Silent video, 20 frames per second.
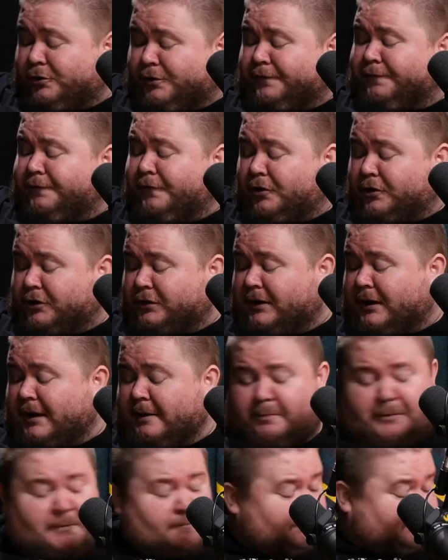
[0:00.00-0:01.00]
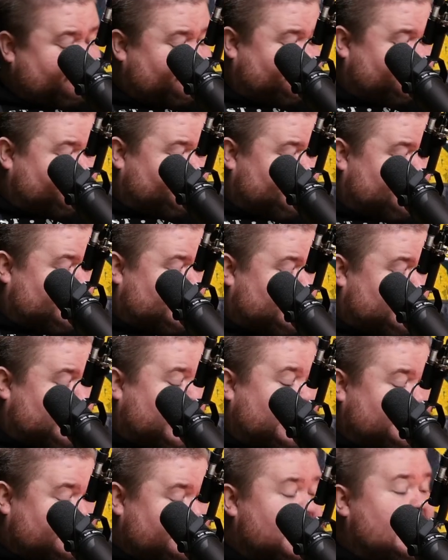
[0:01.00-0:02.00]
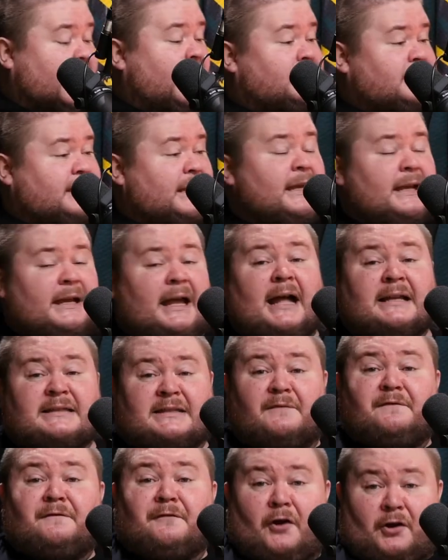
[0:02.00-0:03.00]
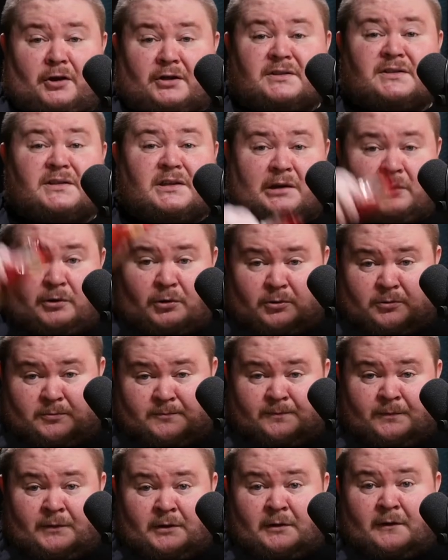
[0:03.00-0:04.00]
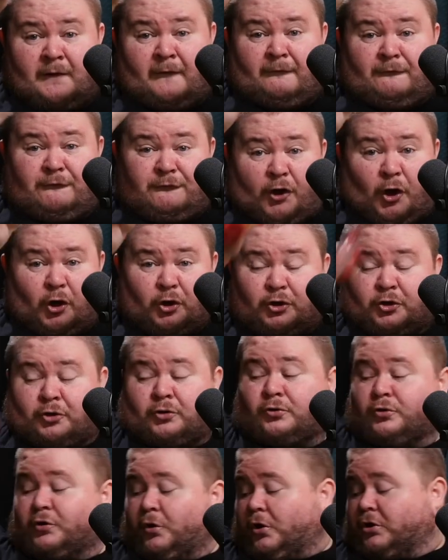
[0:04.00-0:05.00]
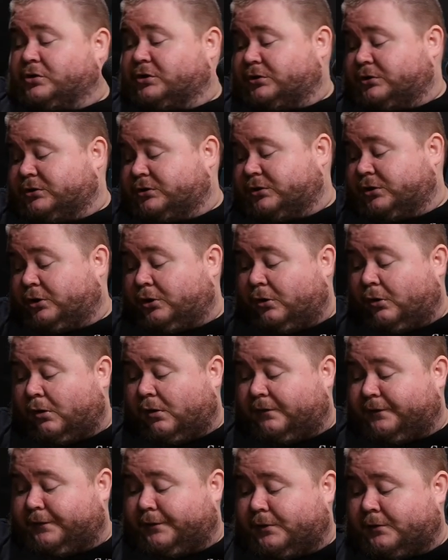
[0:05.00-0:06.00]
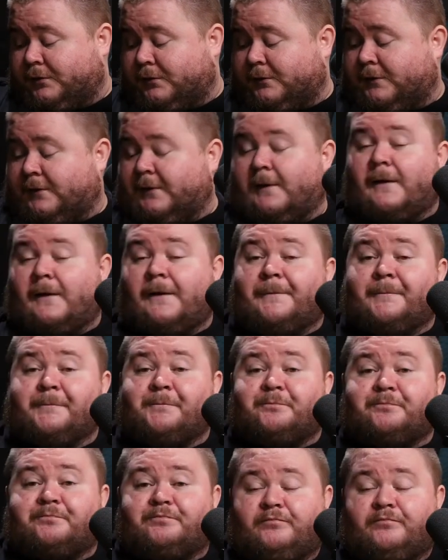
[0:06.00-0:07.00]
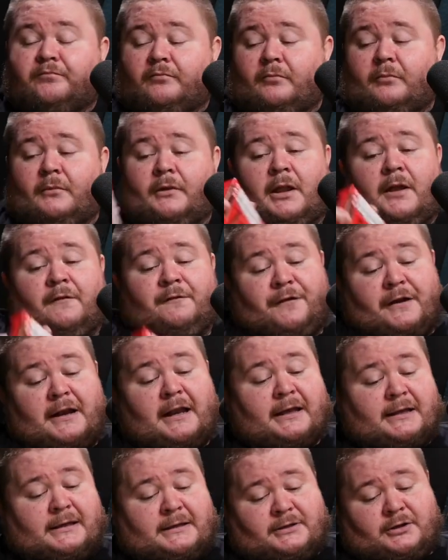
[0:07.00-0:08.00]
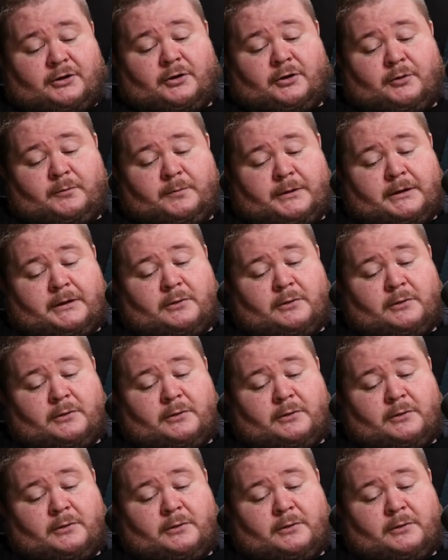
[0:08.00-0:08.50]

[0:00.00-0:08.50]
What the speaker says: They're fucking leaping. I'll say it. That's a fucking zero. Fuck you, Dodgers. They're awful. I feel like these are going to be...